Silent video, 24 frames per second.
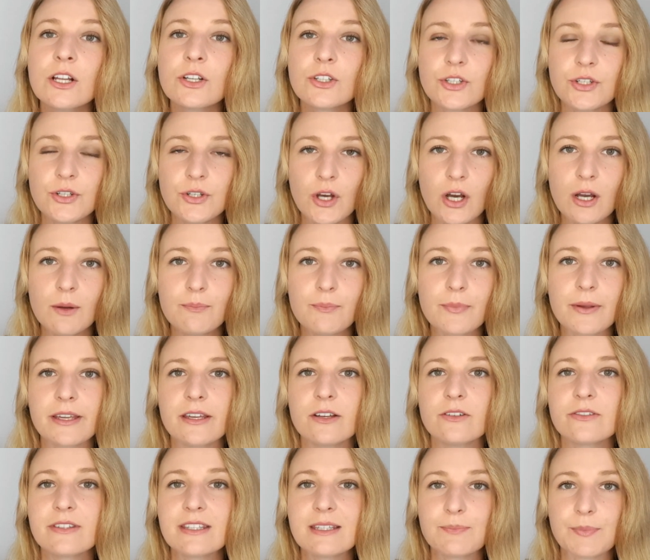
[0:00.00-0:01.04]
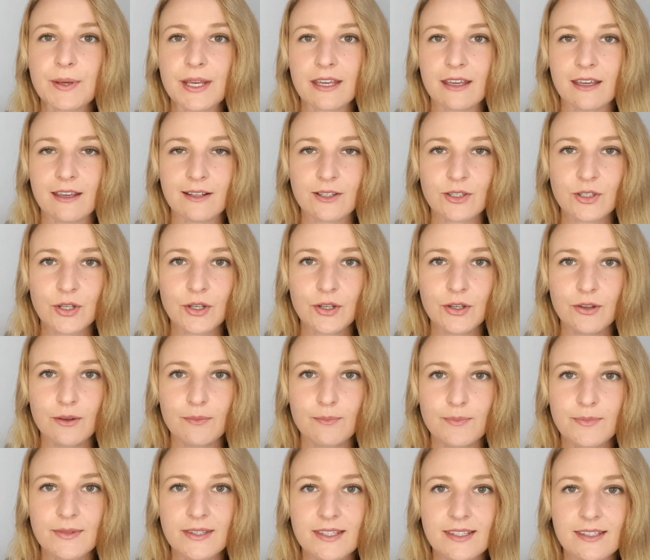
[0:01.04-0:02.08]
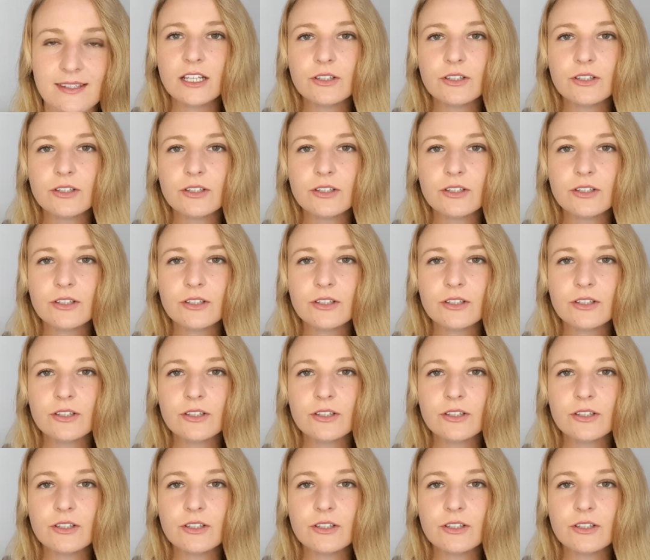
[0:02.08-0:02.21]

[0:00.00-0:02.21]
To not be on speaking terms.